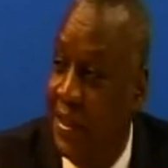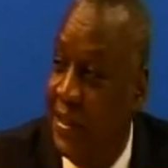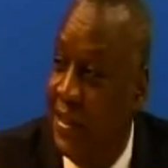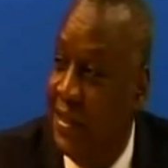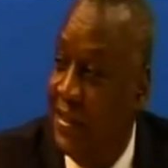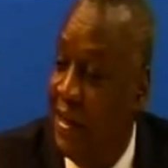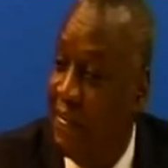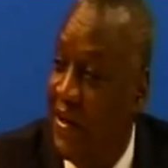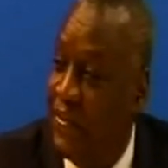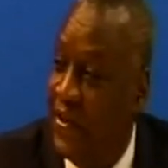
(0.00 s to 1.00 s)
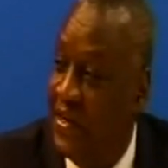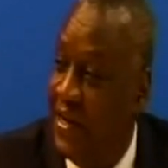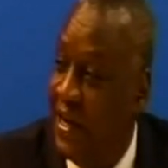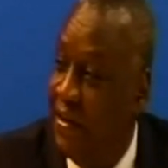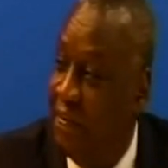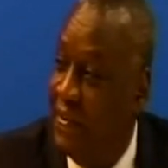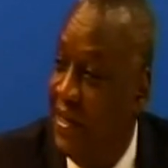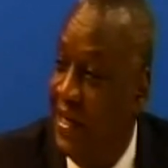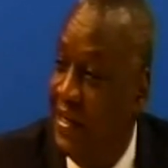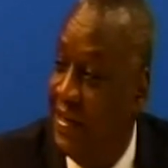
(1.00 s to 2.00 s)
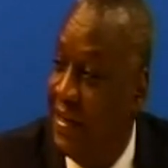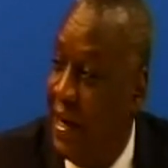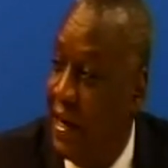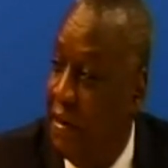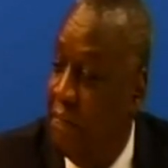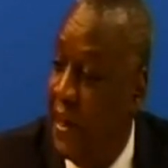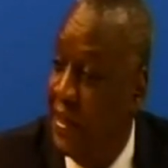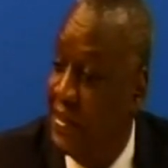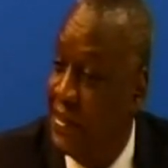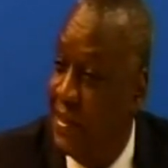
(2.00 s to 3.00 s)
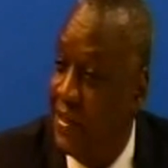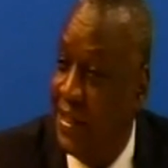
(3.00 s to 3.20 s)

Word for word: In some countries, they adopted these cut and paste